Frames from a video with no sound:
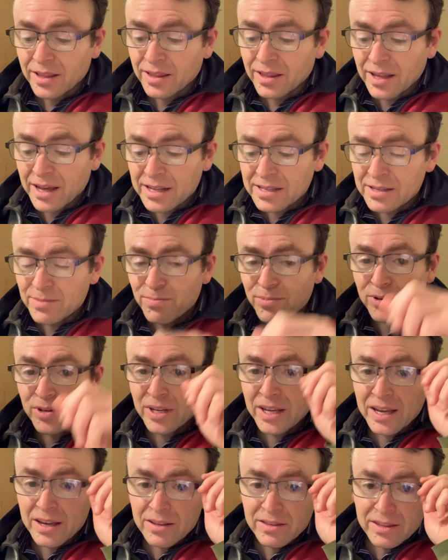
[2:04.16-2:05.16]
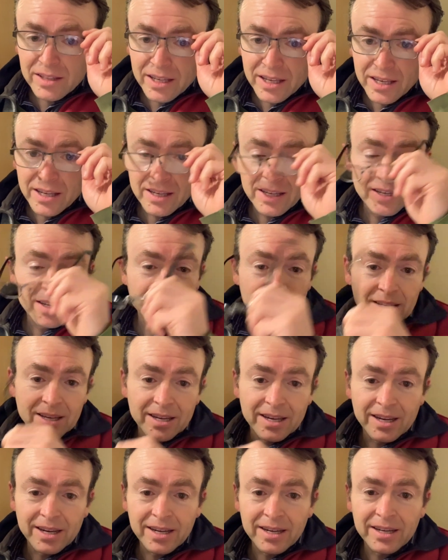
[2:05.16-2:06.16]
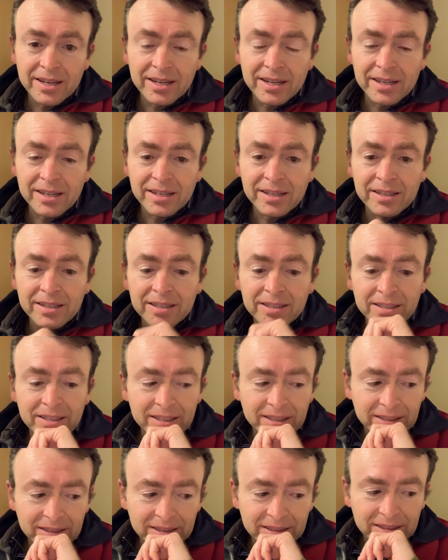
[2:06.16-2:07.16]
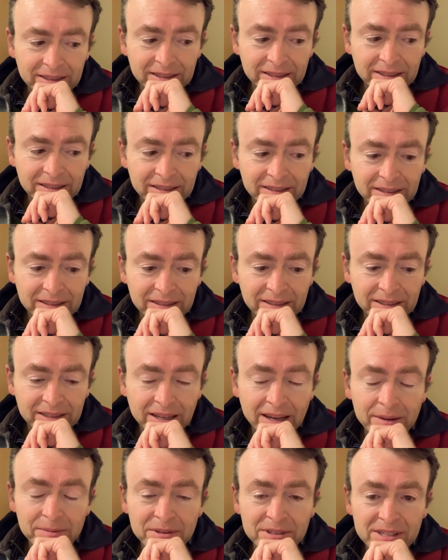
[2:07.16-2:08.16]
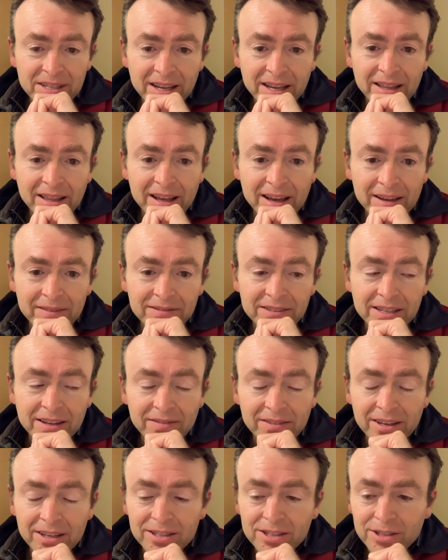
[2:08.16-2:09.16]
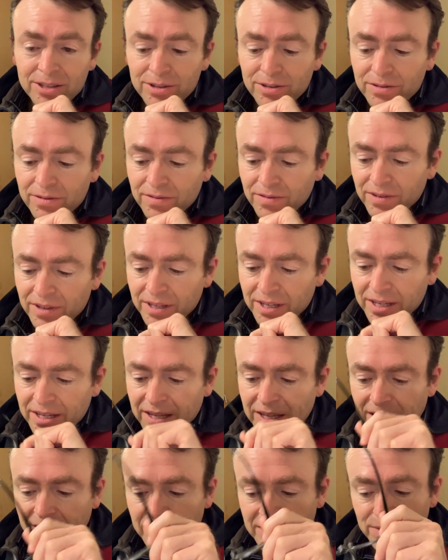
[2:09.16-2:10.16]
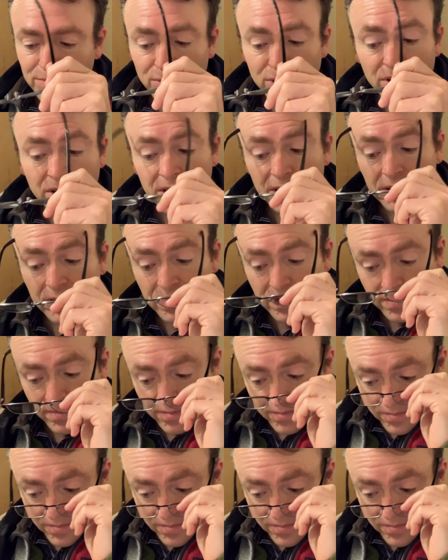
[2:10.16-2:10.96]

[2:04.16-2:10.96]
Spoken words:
That's a pretty healthy time to stay alive, 72. That's pretty good.